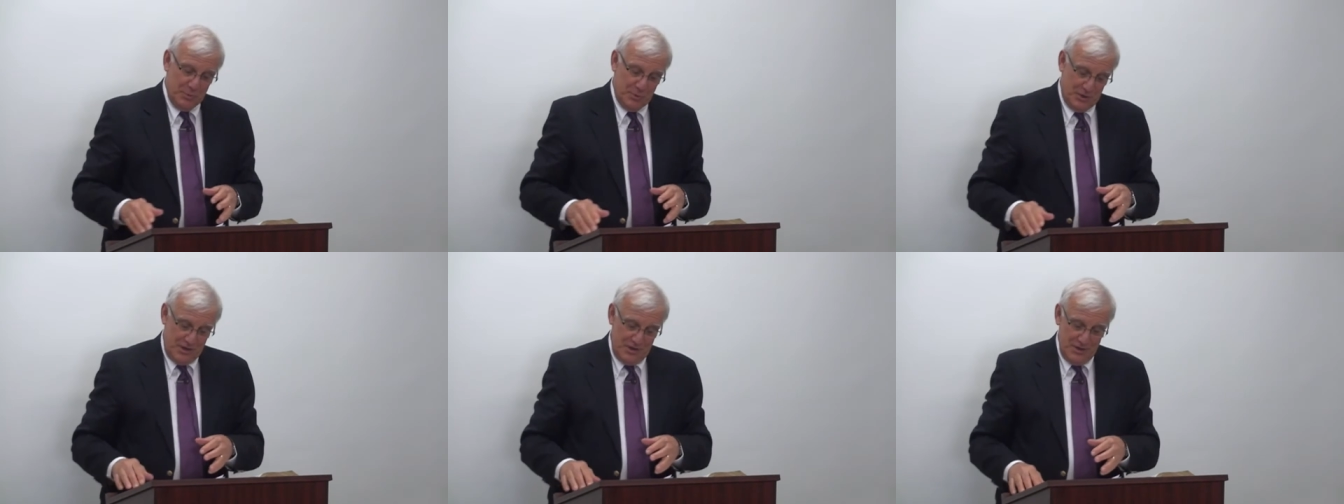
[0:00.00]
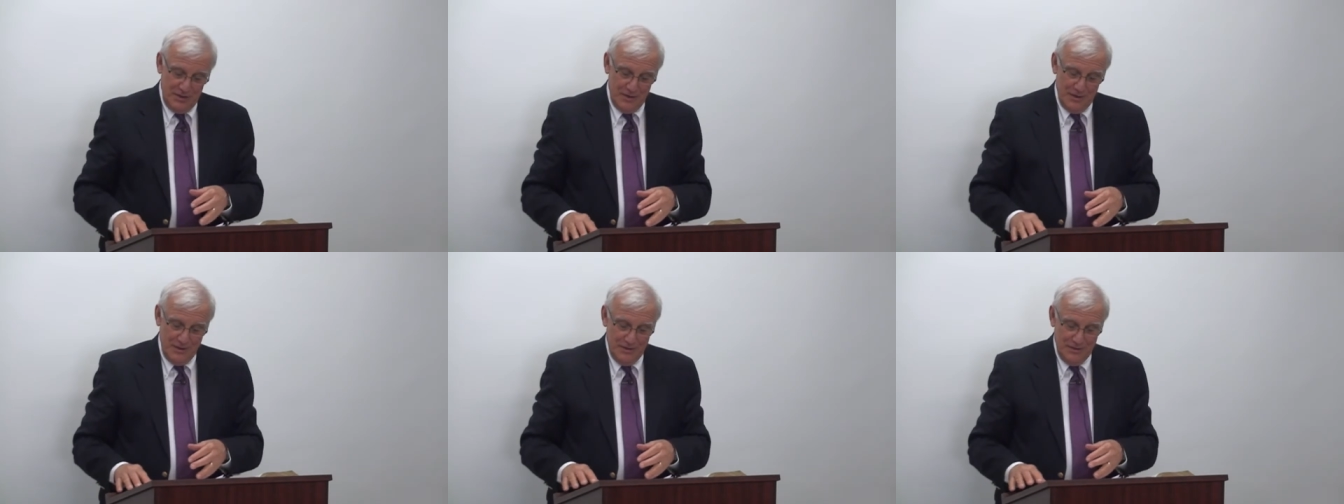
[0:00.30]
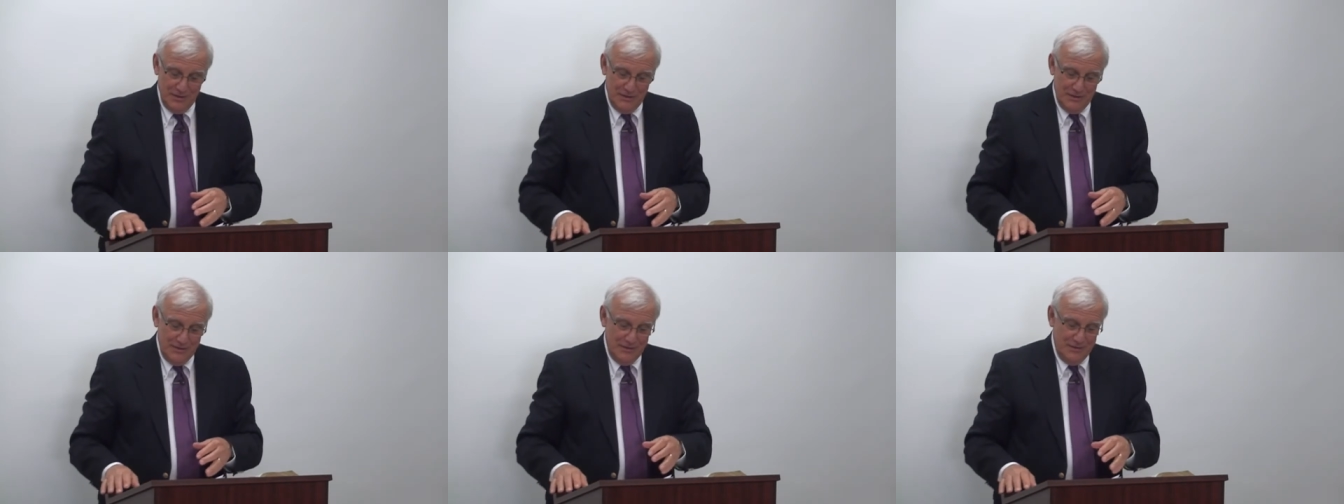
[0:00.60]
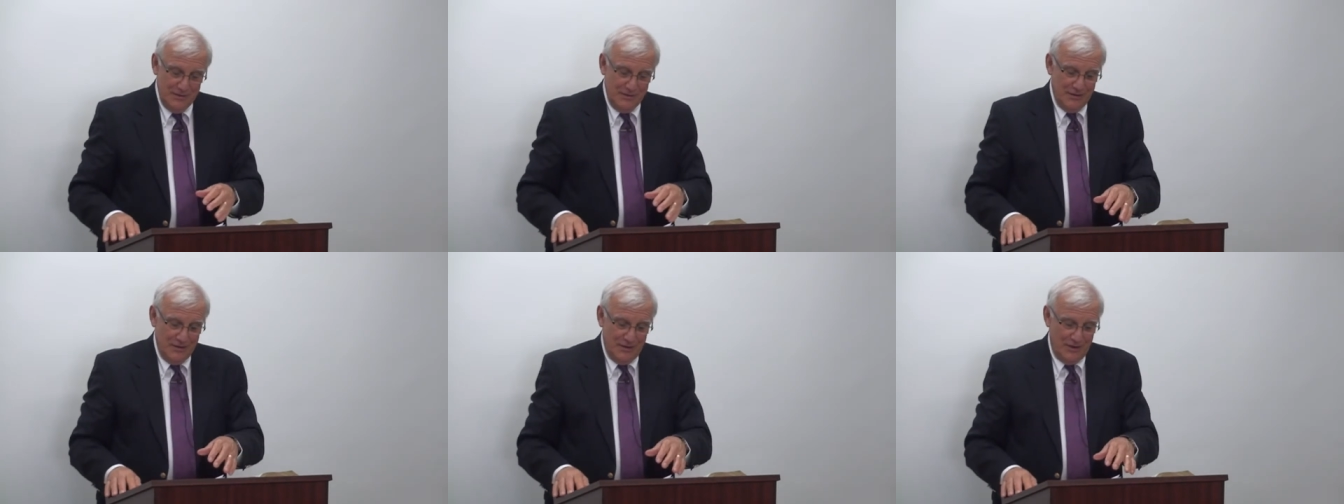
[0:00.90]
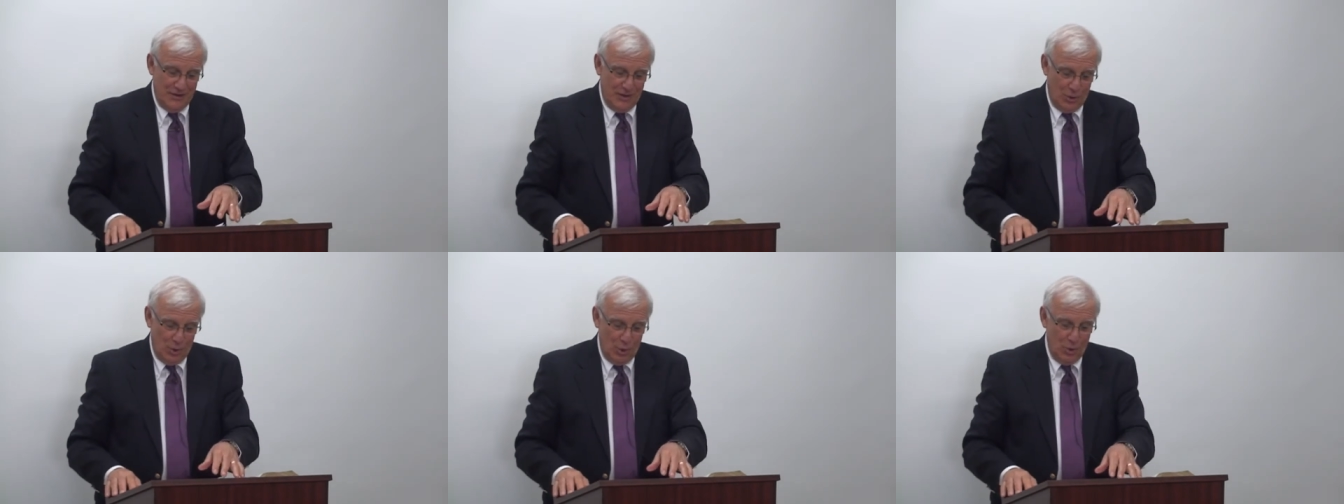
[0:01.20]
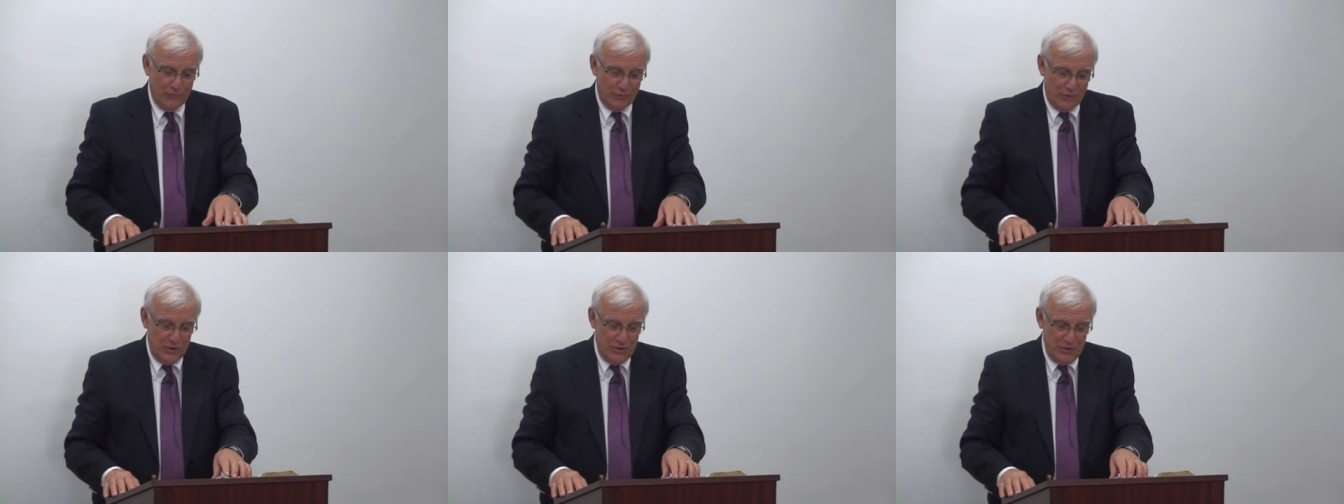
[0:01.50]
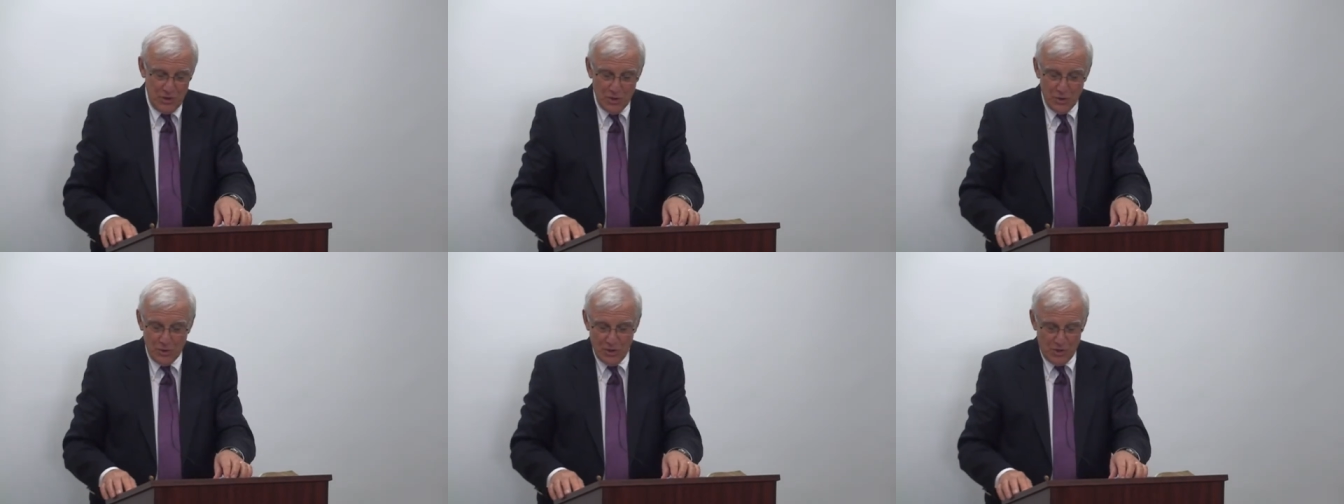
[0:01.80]
me, uh, over a
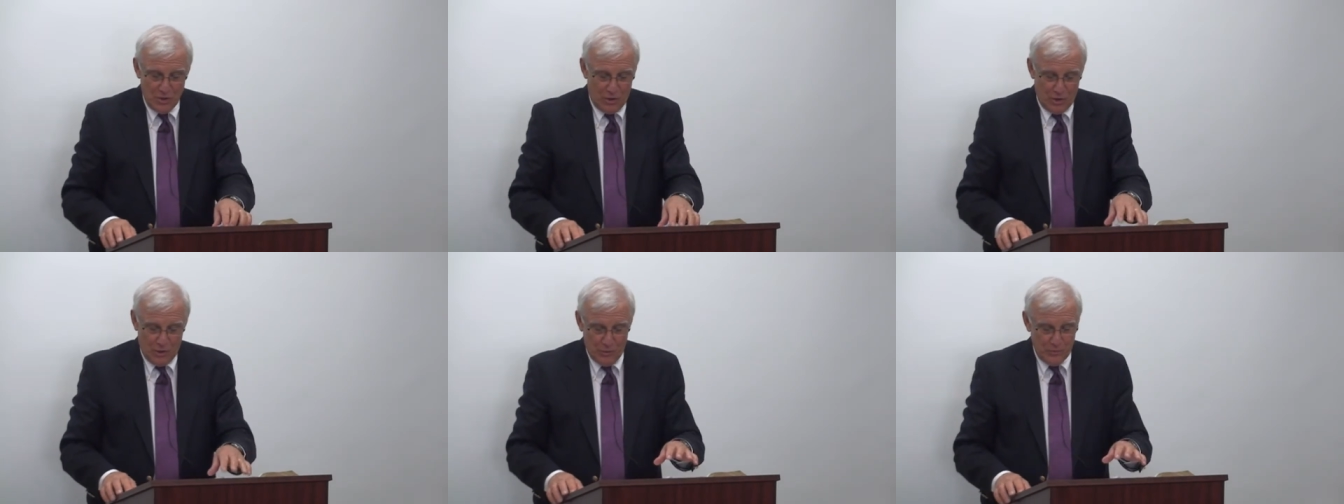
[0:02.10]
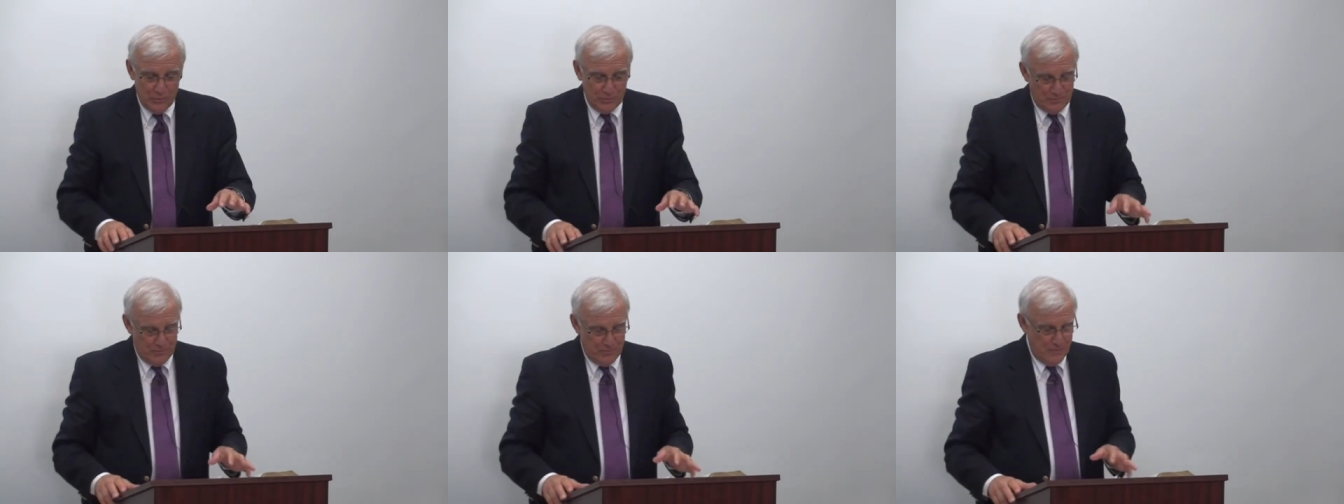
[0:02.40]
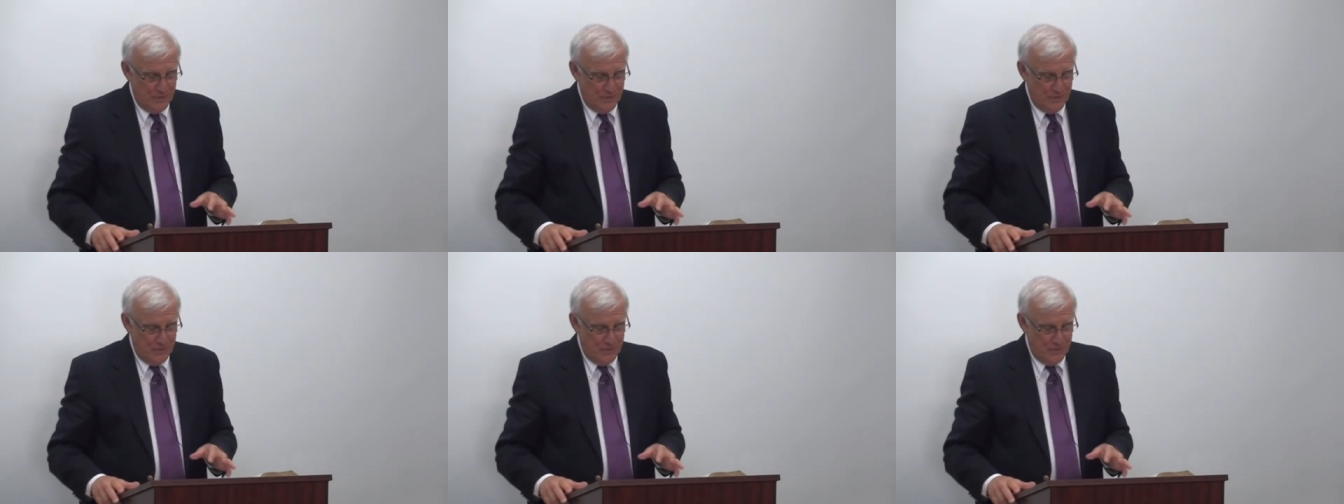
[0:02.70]
year ago,